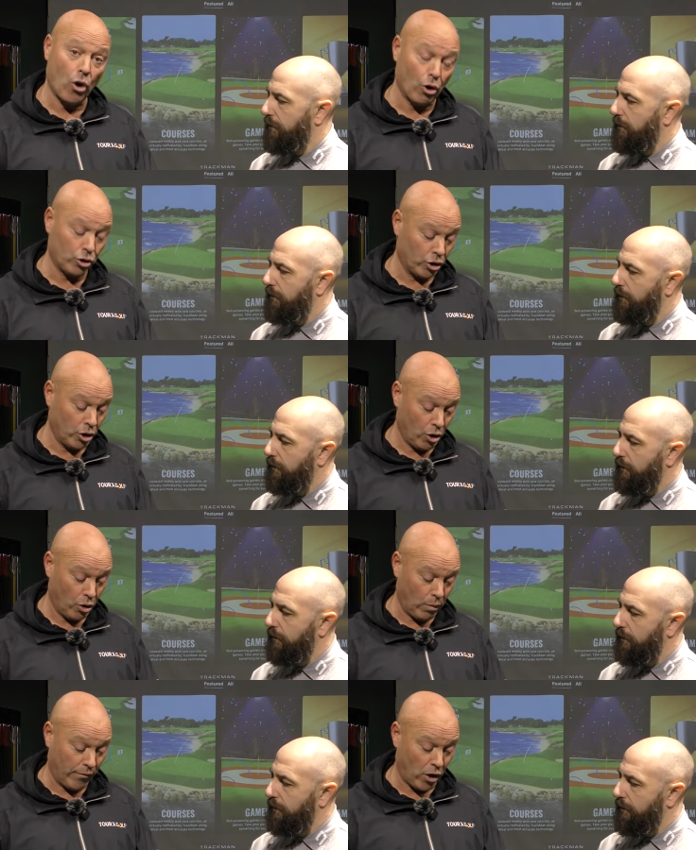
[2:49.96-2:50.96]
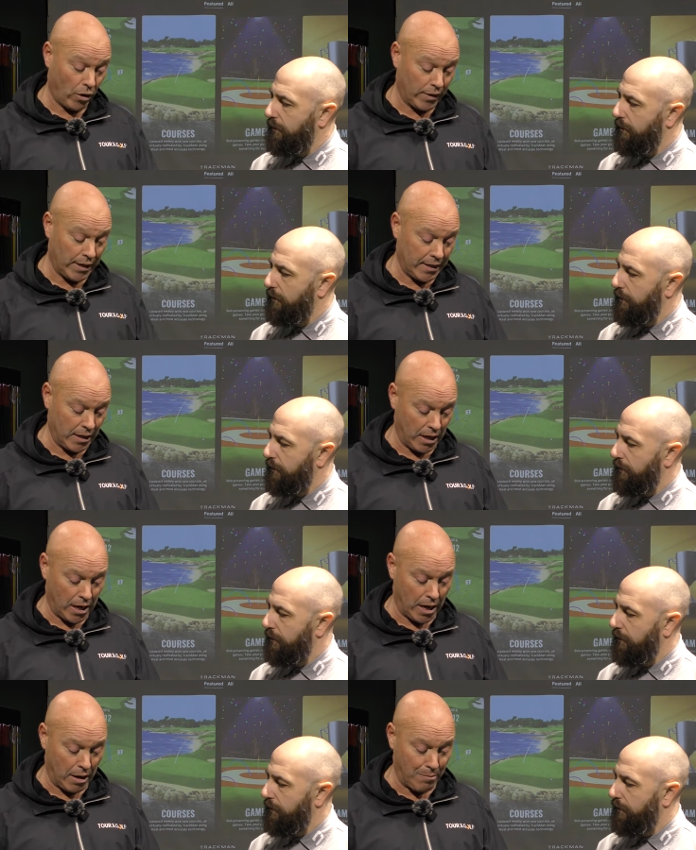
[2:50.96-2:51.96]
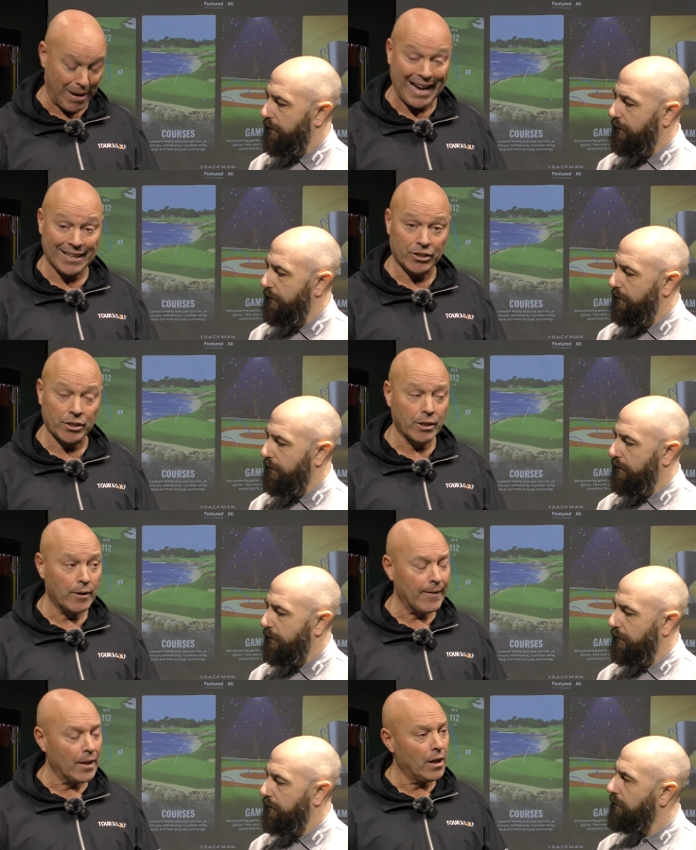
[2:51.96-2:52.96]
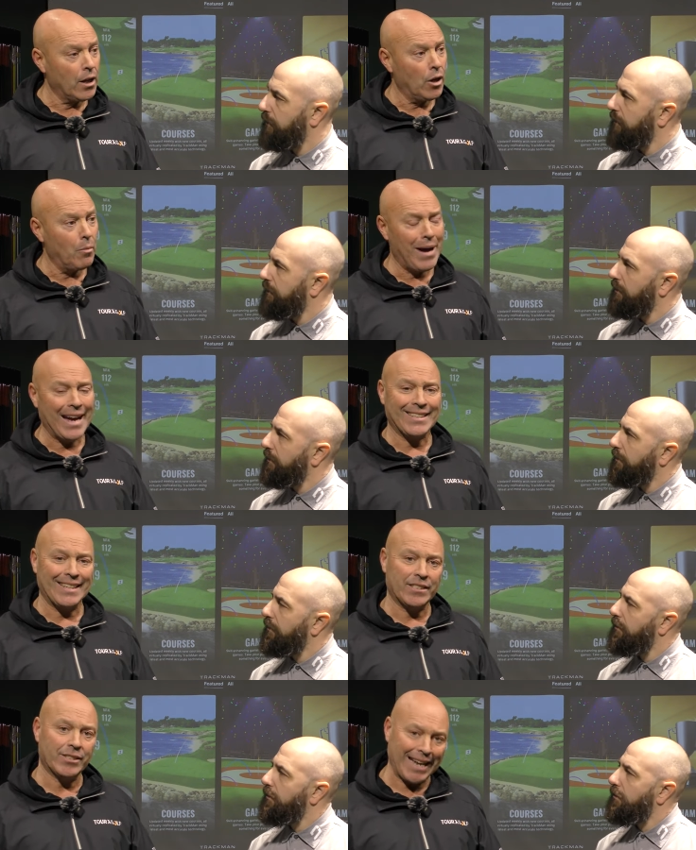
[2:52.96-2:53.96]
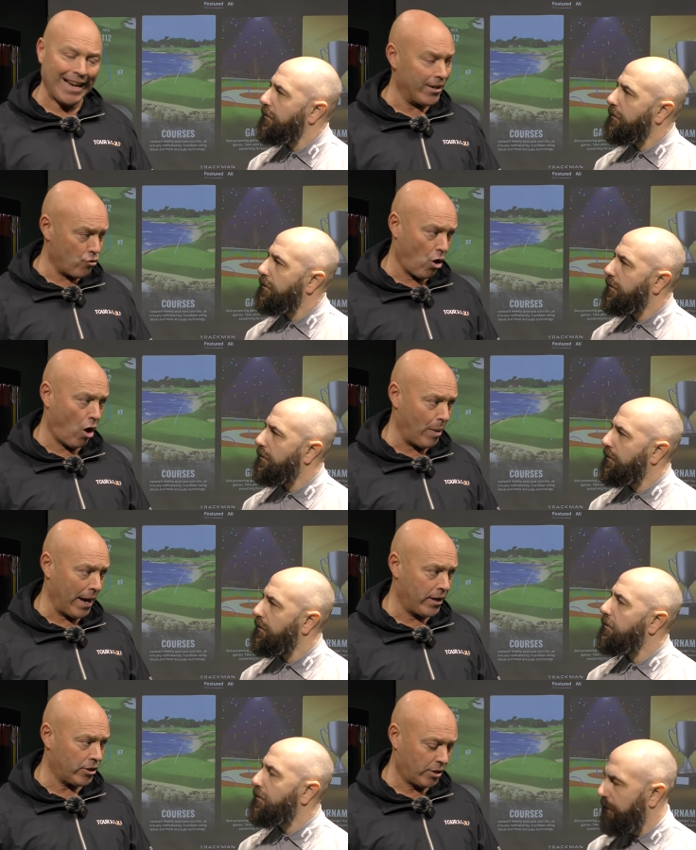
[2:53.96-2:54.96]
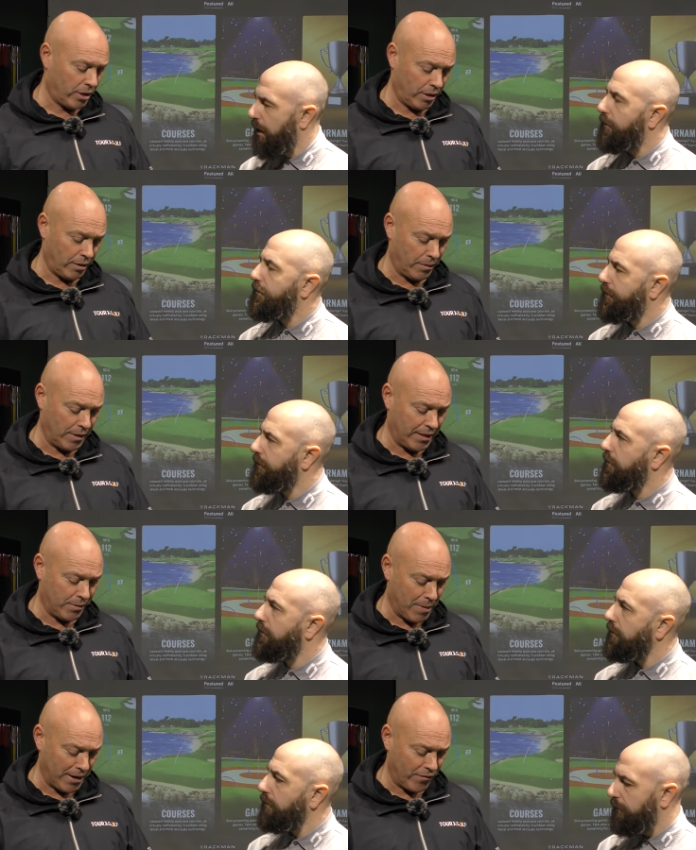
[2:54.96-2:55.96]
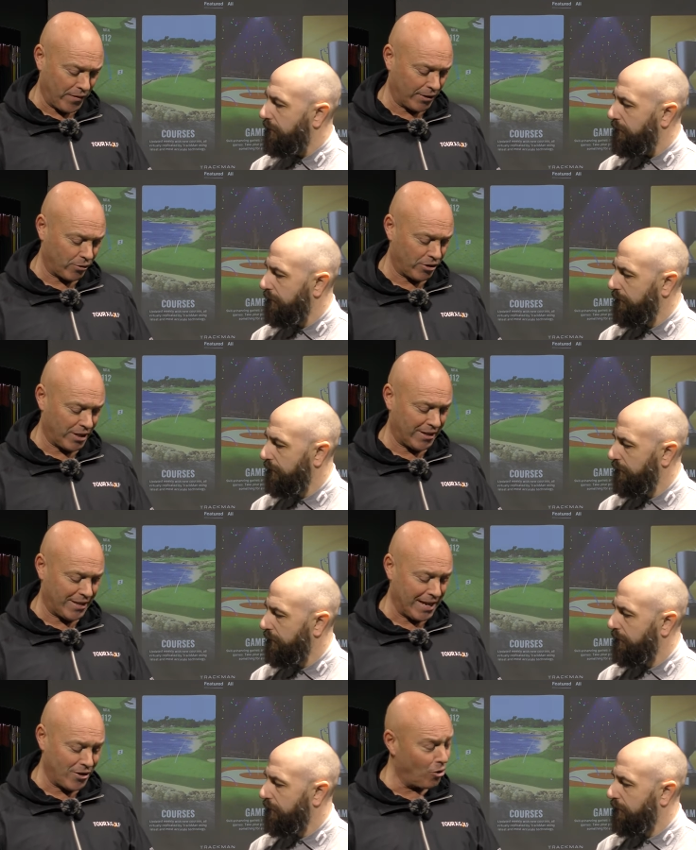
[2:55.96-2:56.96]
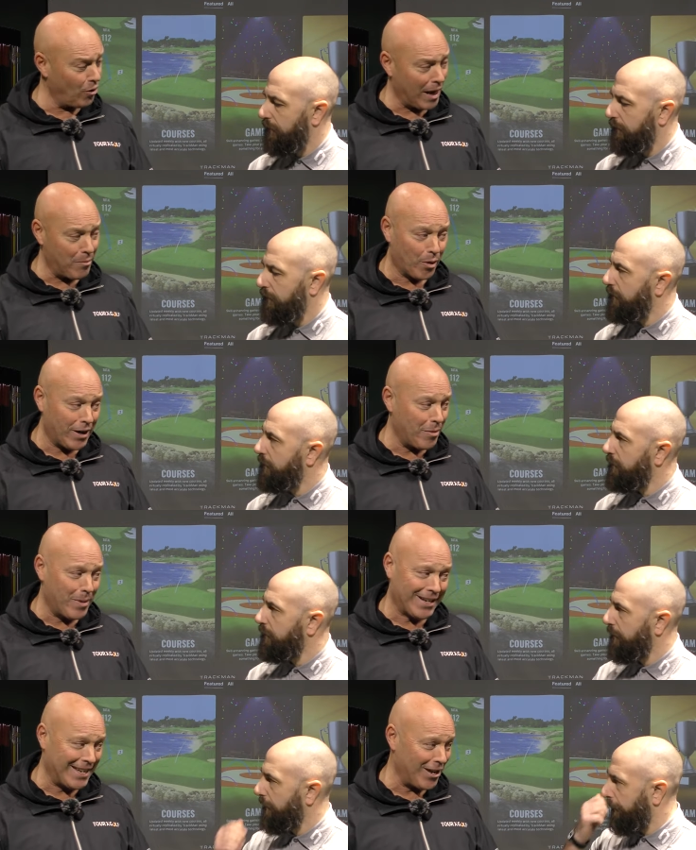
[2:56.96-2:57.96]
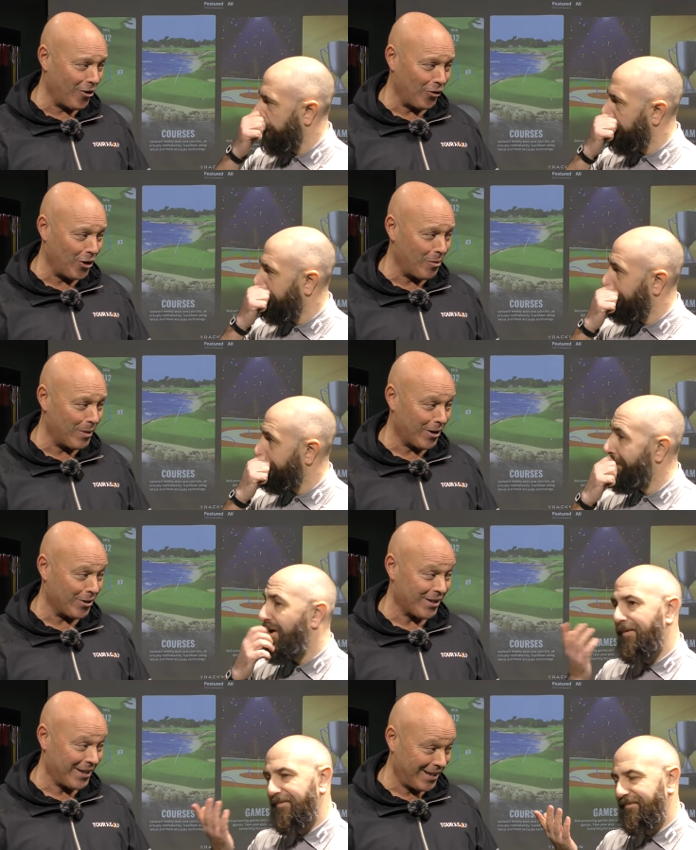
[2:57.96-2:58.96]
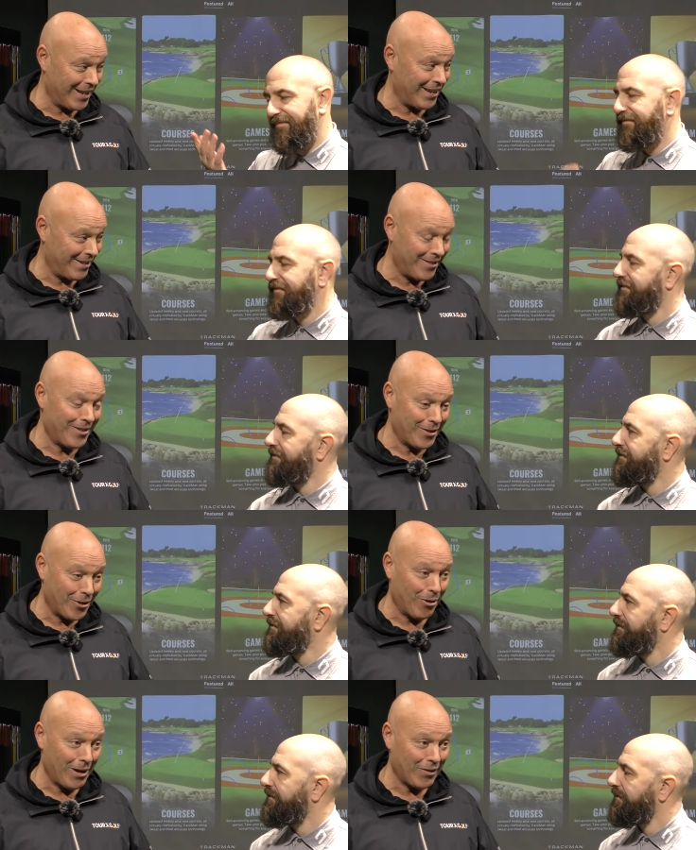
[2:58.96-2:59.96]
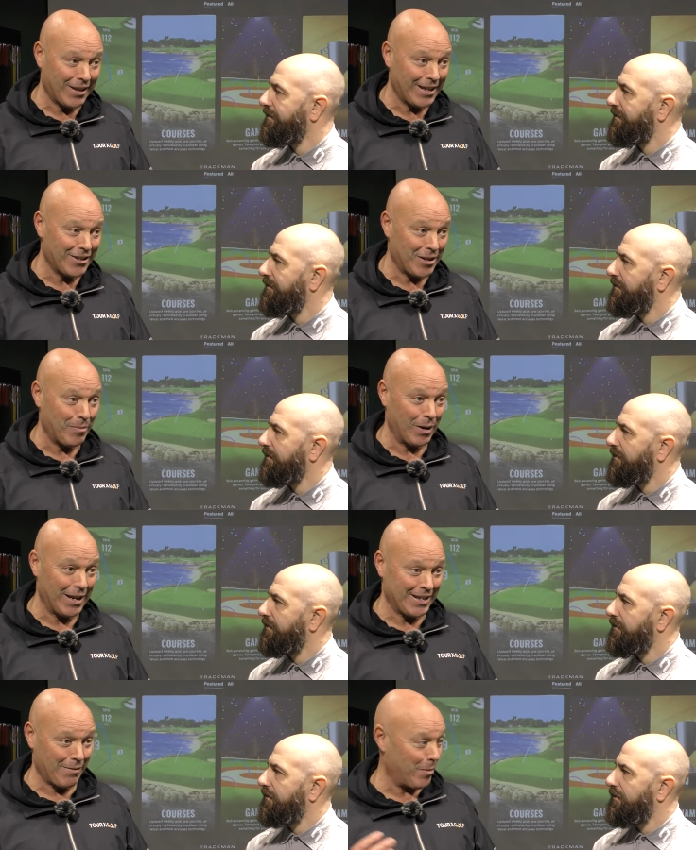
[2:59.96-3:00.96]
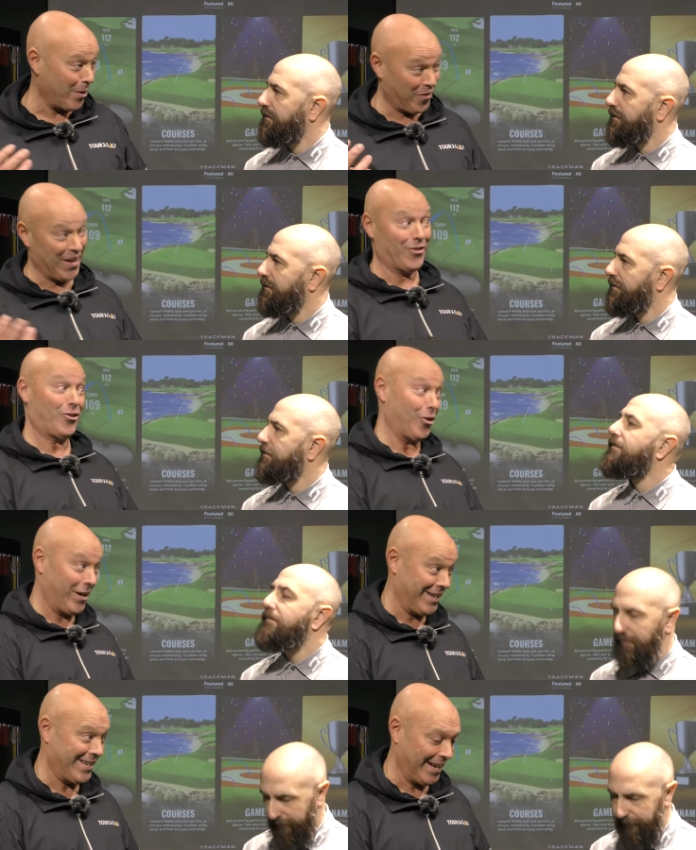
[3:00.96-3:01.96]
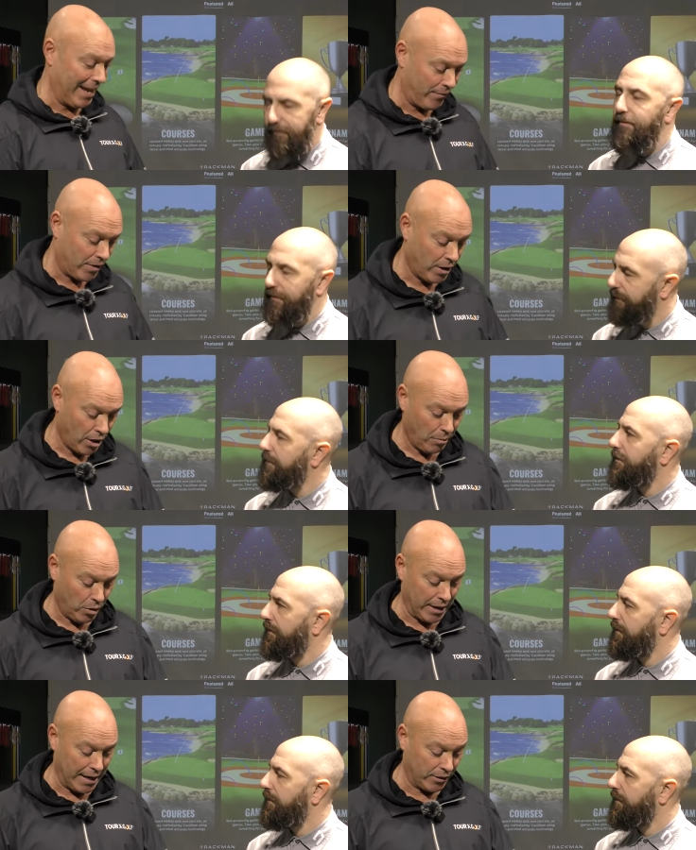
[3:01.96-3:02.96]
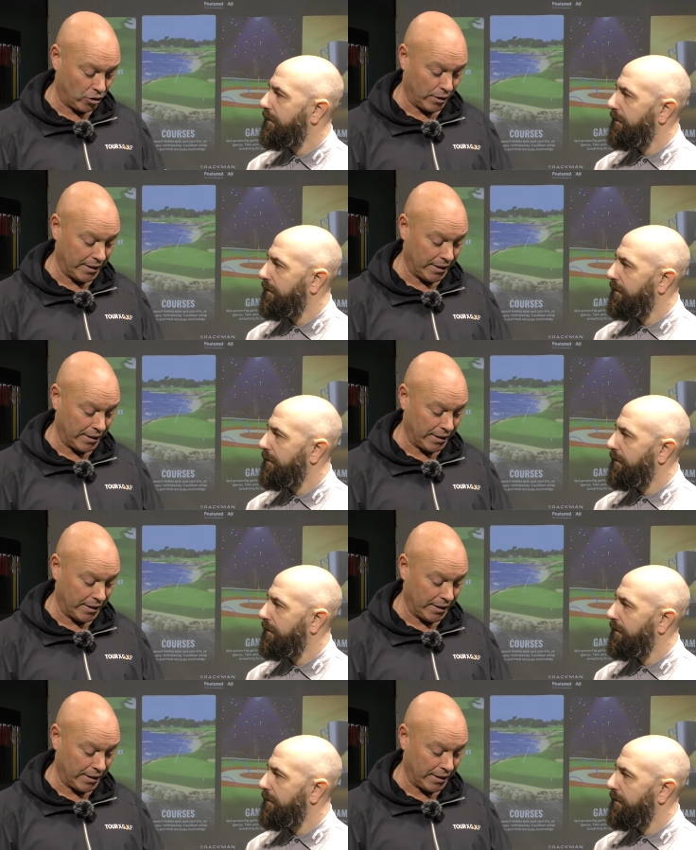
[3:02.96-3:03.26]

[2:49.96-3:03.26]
Speaker 1: course we've got the uh, Max Max is slightly draw biased. Yep. These manufacturers these days don't like putting a big D on there because no. it, it, it, you know, I think it stipulates everybody thinks they're going to hit it left. But yeah, so